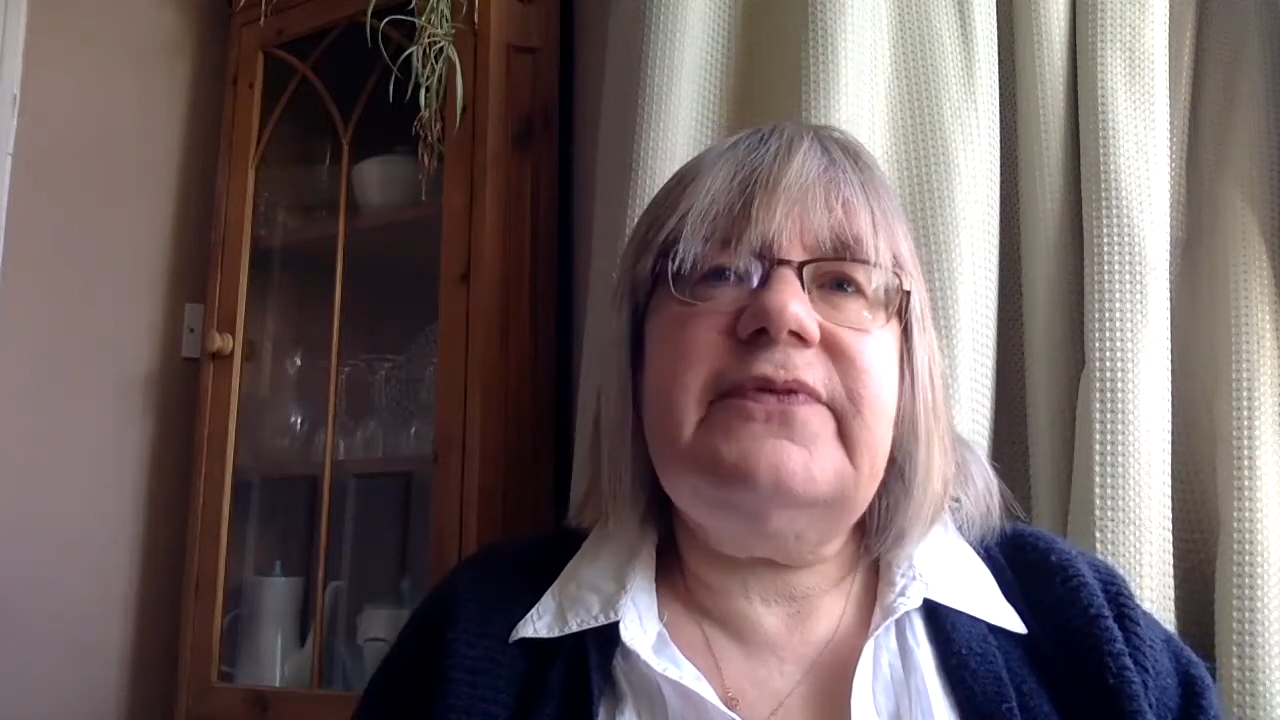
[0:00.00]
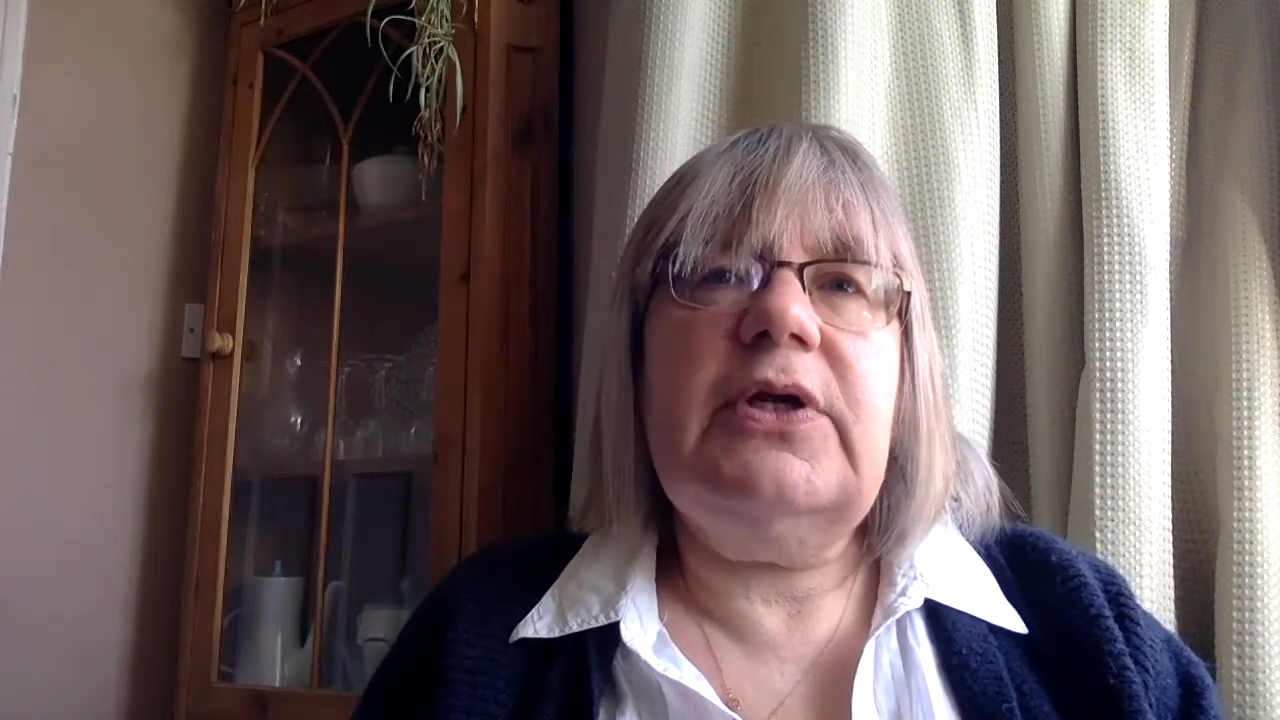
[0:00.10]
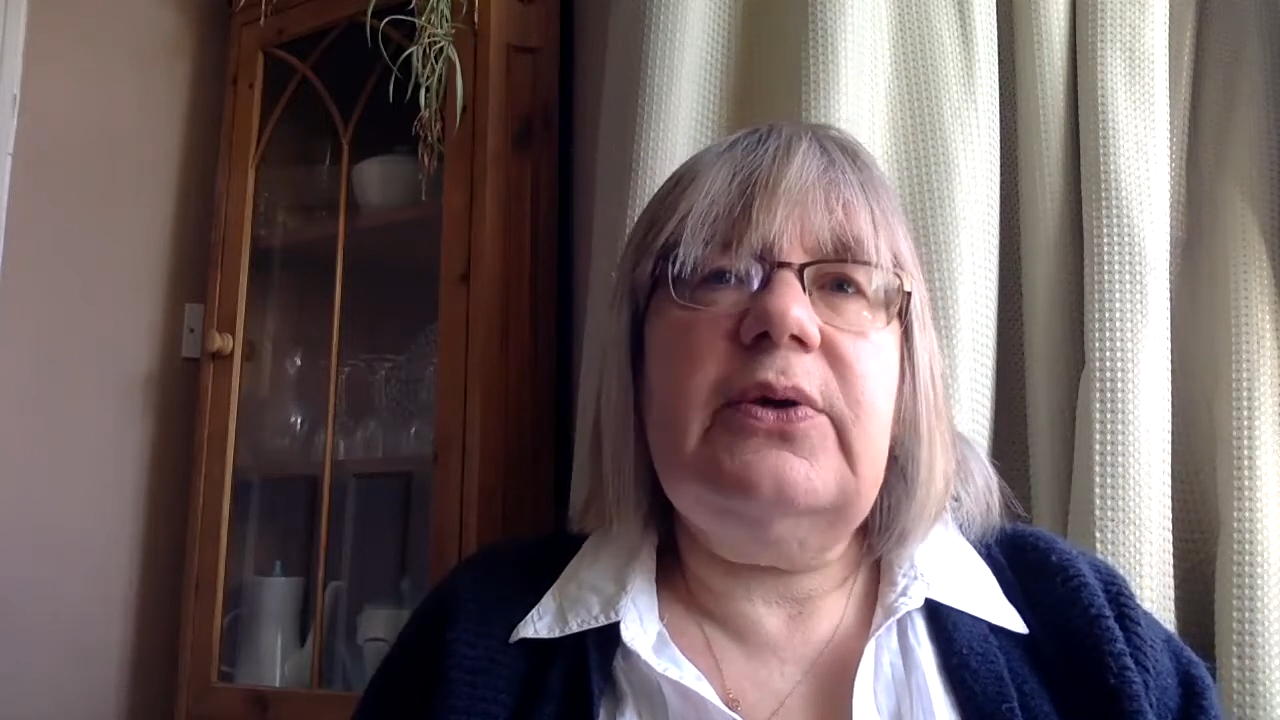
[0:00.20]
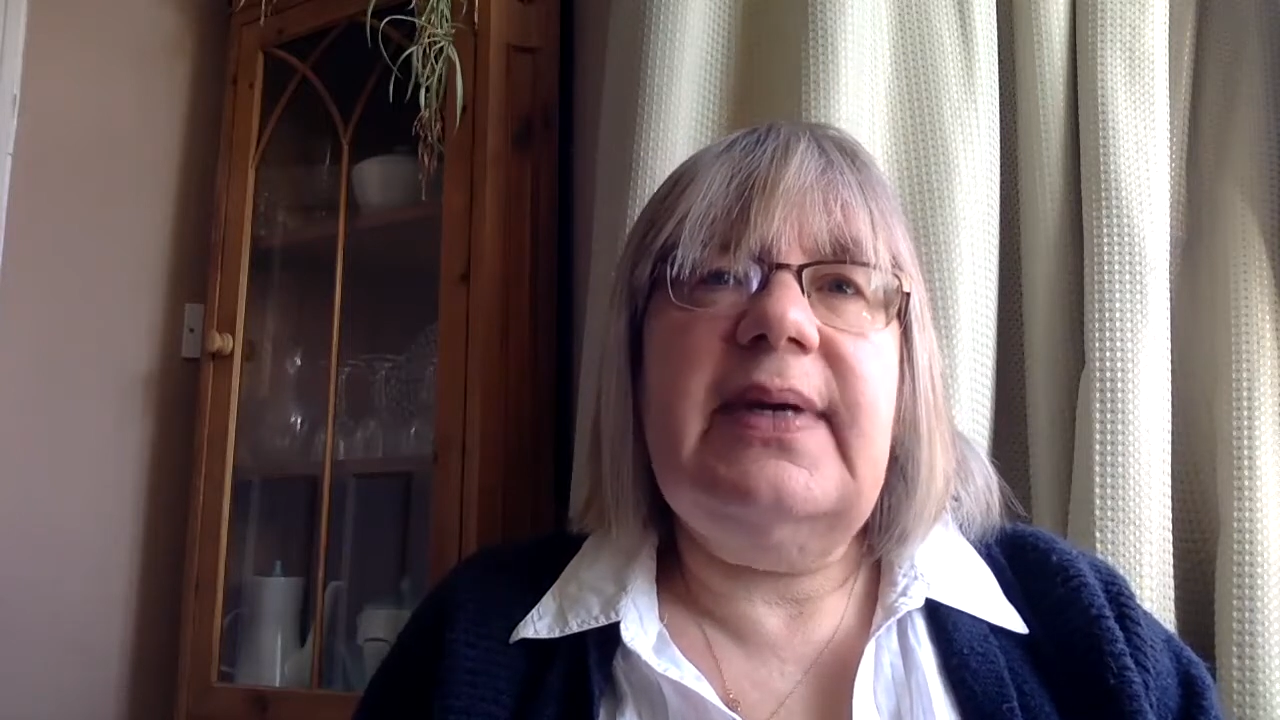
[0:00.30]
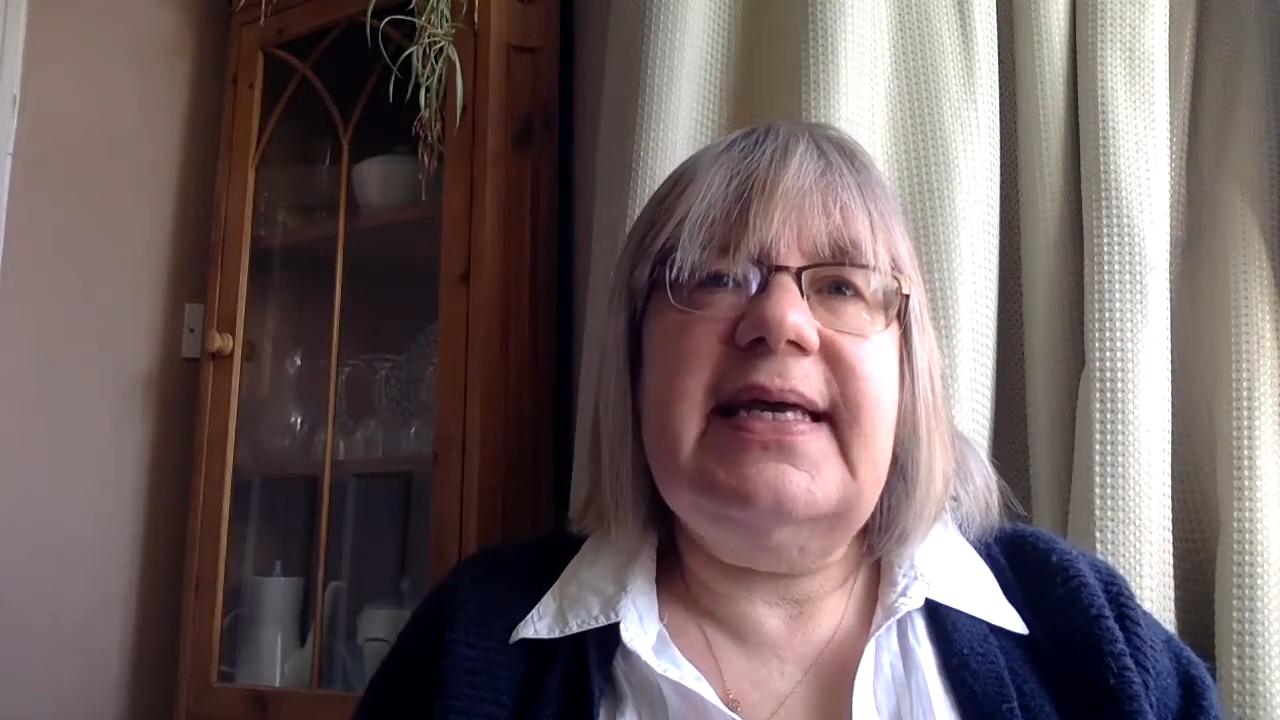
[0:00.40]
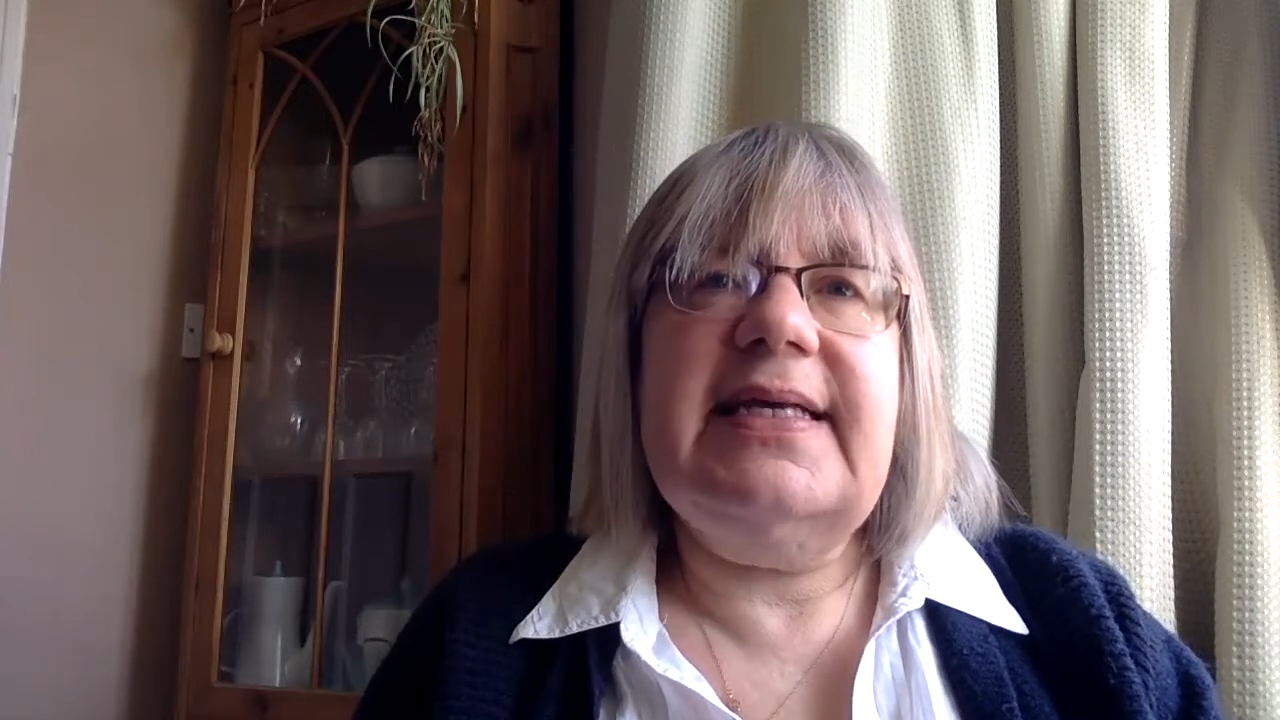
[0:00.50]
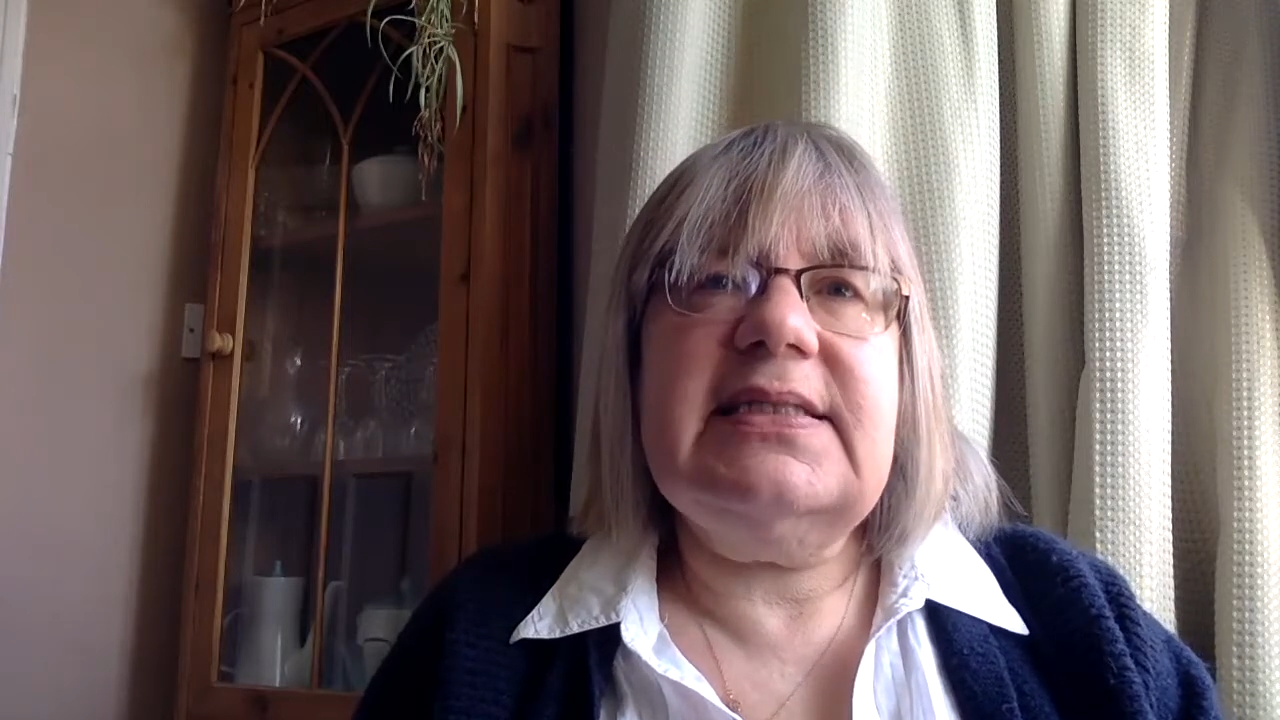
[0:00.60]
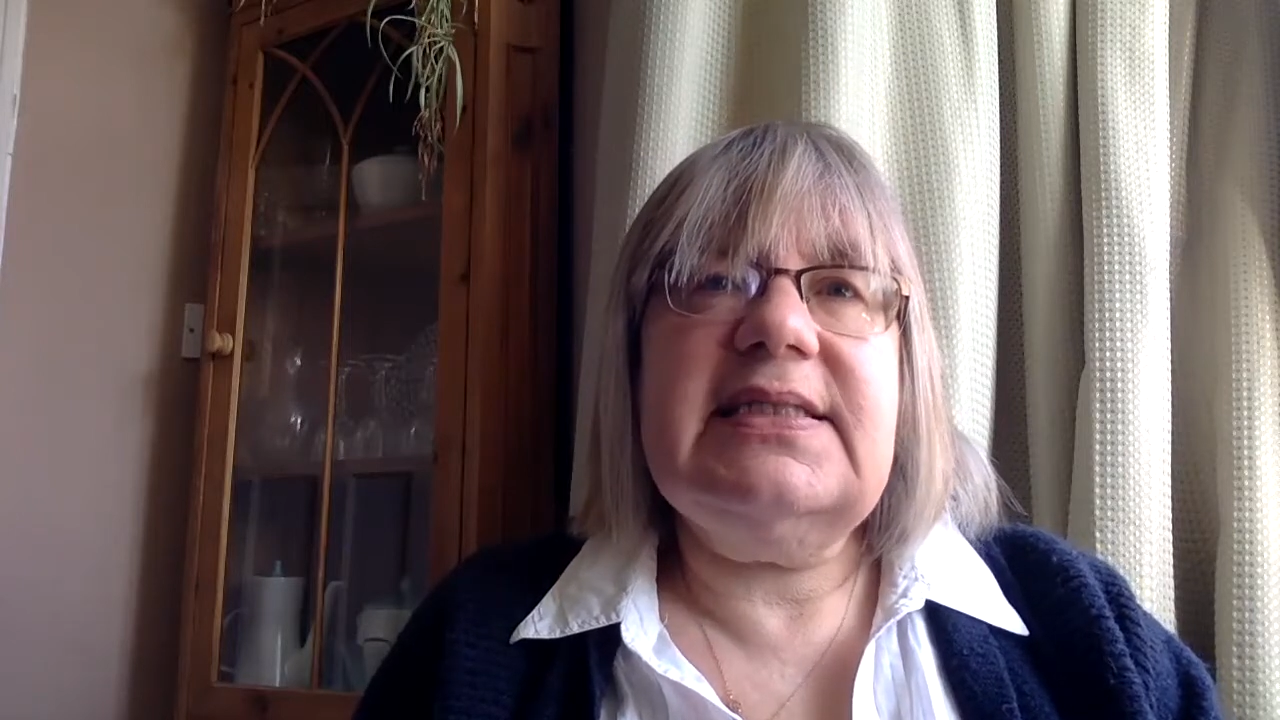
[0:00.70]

following